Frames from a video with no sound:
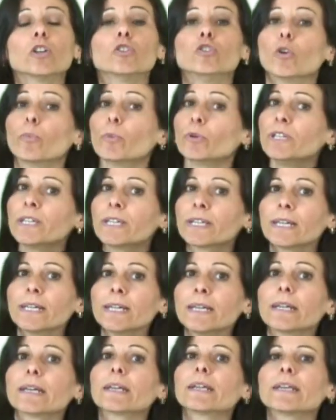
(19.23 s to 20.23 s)
After
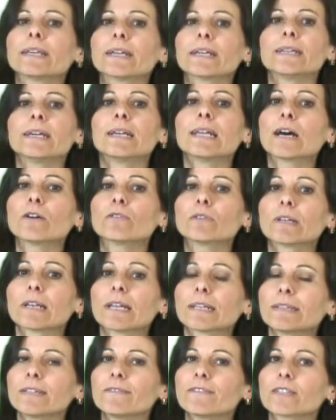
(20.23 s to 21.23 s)
which, he or she will
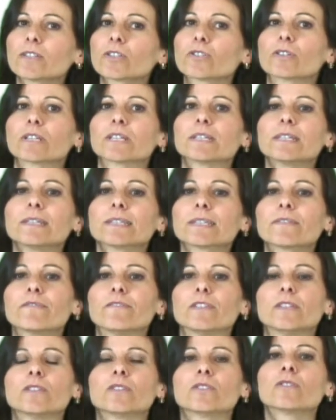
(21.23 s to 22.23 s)
request
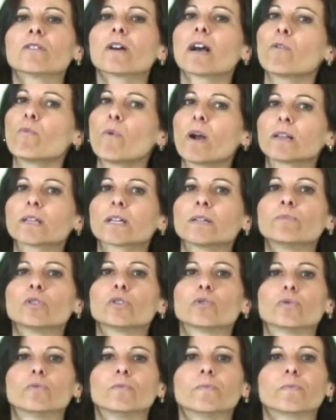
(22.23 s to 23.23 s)
activation of the service to
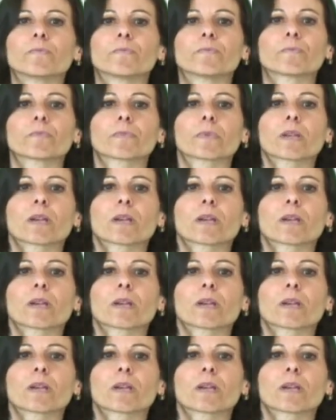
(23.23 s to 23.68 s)
Welcome To.